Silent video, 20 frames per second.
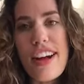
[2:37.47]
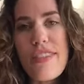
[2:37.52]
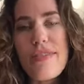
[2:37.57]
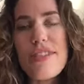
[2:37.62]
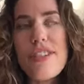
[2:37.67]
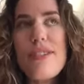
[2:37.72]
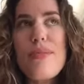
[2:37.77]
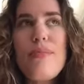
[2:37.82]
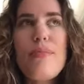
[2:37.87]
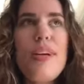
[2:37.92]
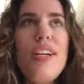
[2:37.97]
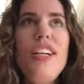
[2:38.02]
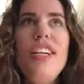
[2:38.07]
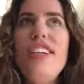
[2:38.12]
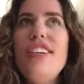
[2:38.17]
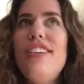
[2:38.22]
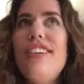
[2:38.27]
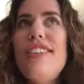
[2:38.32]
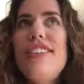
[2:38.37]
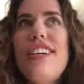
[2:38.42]
After
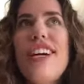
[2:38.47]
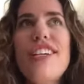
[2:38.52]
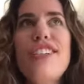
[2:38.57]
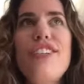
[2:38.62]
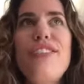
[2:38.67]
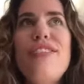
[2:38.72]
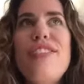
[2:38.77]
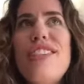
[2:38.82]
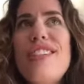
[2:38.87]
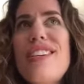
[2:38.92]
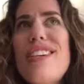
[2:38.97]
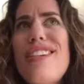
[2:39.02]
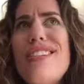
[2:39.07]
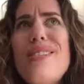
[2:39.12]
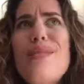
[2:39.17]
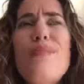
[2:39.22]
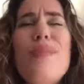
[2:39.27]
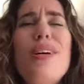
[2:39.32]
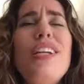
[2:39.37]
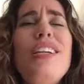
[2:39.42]
many doctor
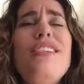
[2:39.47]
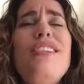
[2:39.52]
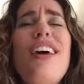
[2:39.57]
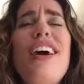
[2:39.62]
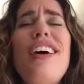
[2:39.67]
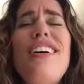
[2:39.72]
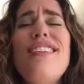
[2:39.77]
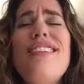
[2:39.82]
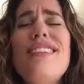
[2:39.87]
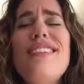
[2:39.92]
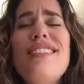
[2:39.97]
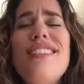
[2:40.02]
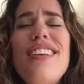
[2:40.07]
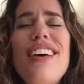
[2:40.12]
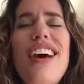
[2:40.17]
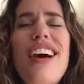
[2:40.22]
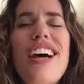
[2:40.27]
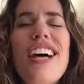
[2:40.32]
visits, many tests,